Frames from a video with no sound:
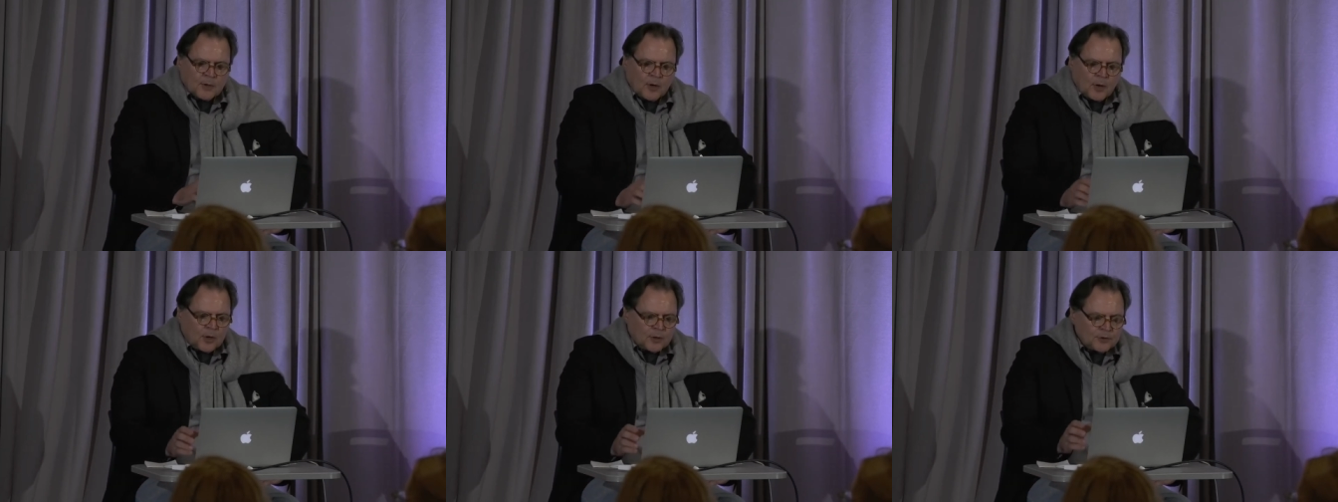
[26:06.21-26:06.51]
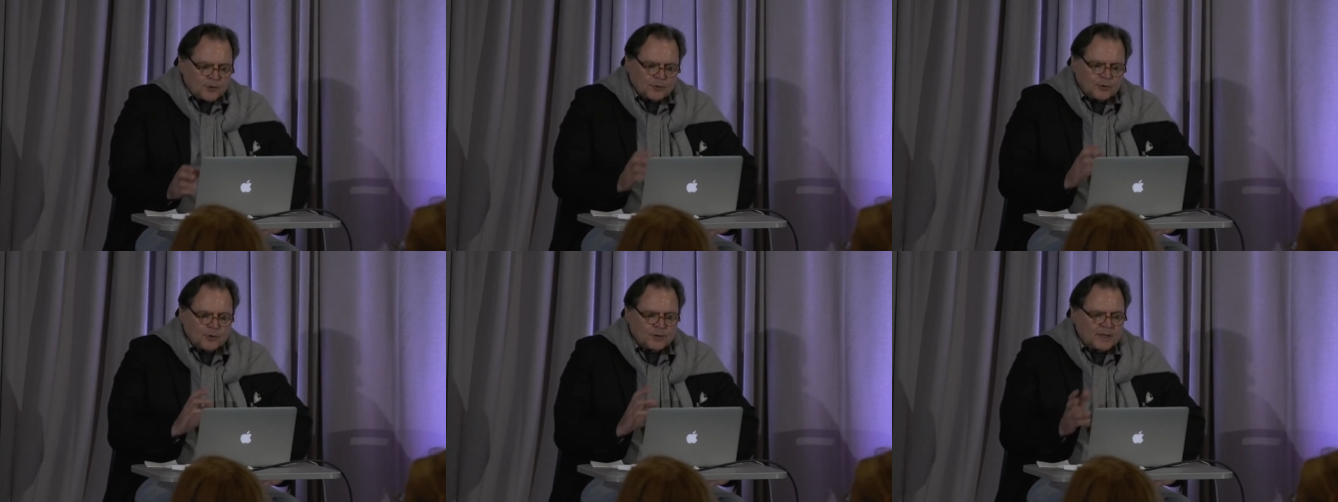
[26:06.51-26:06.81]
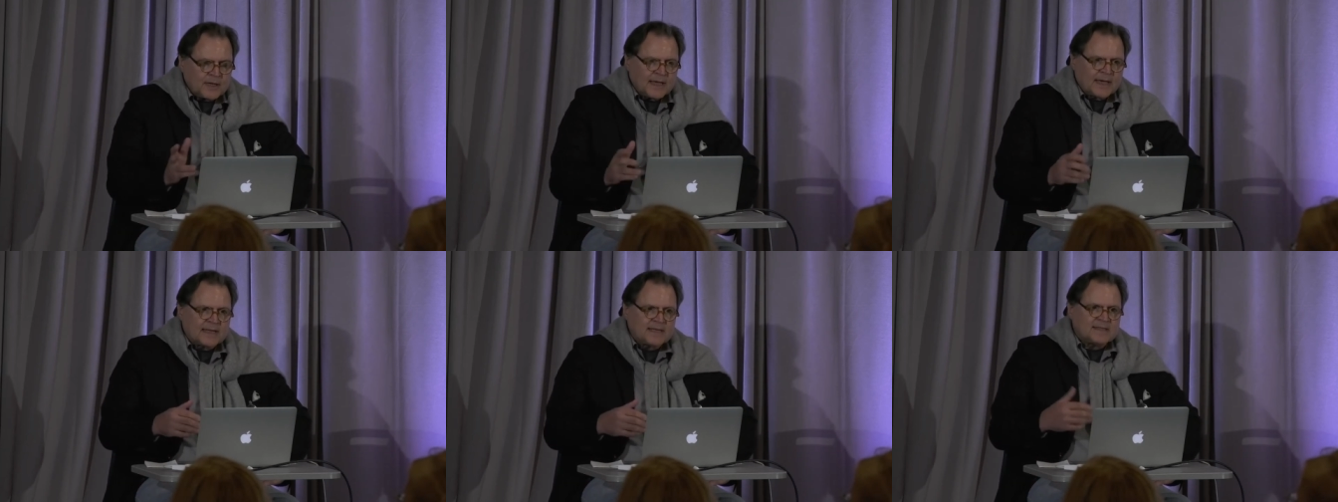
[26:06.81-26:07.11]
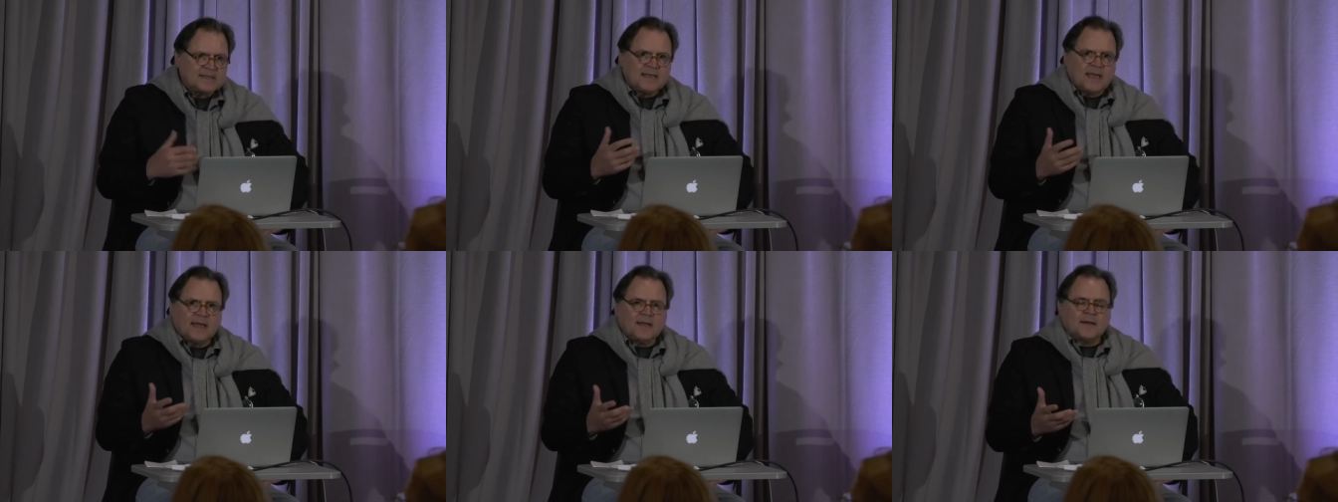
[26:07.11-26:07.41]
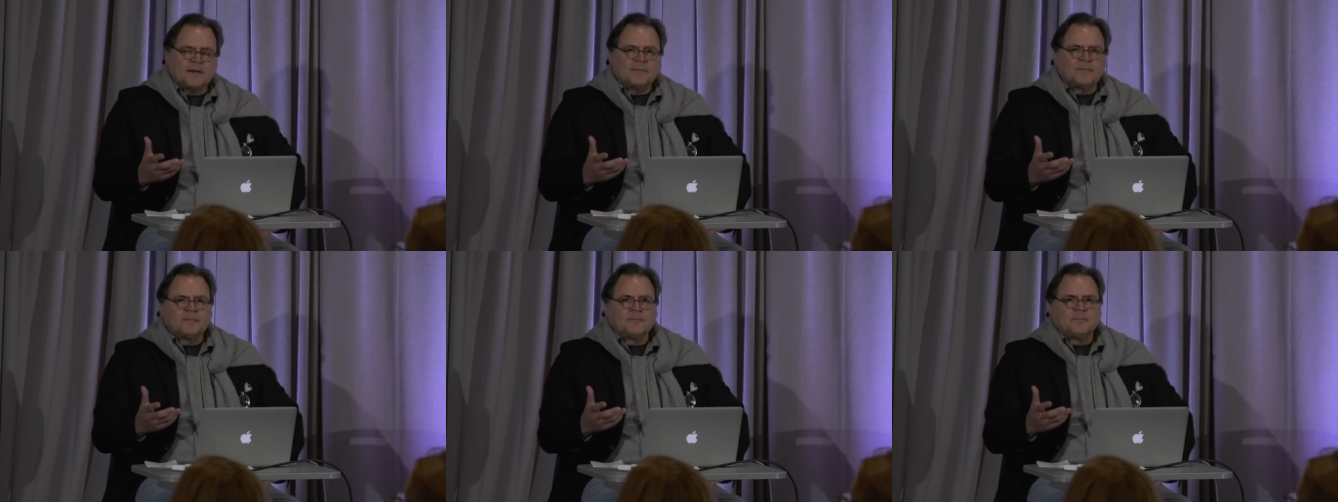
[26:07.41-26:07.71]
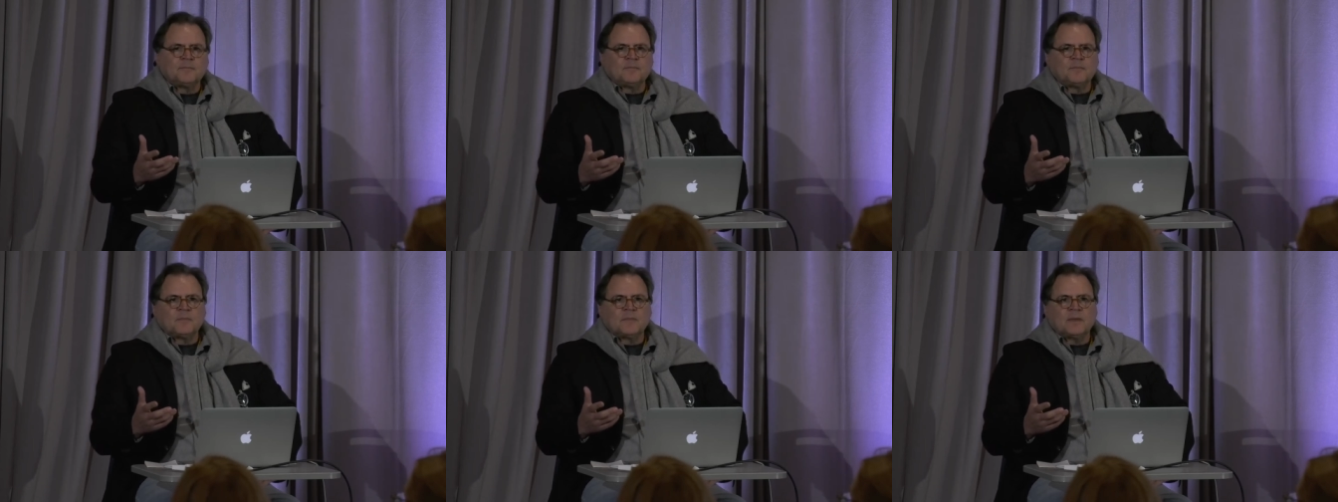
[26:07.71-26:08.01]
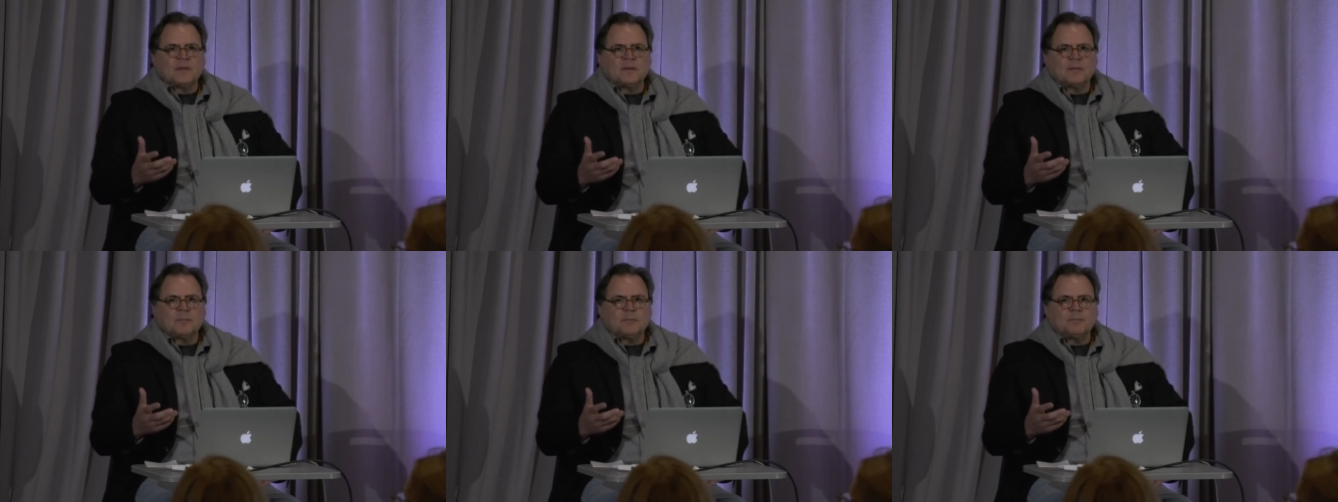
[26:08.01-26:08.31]
all you're looking at is data.
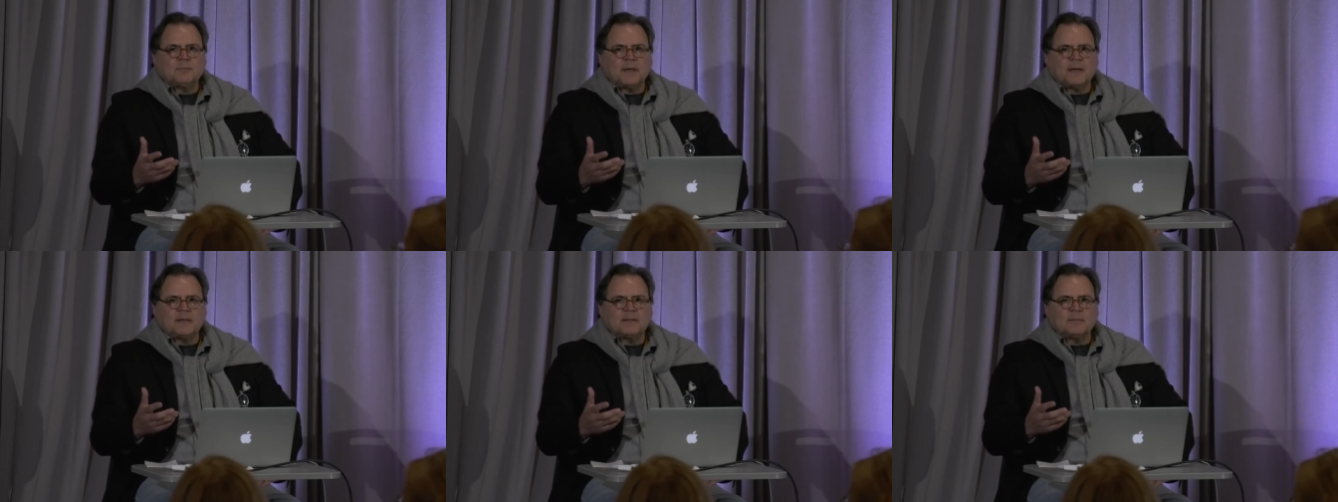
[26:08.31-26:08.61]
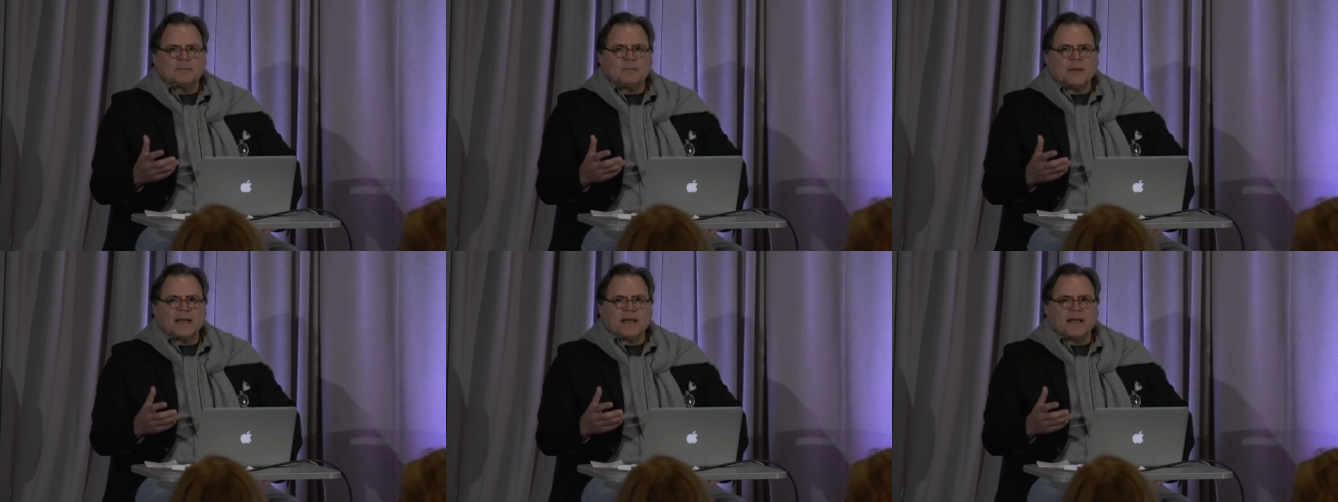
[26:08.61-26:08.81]
But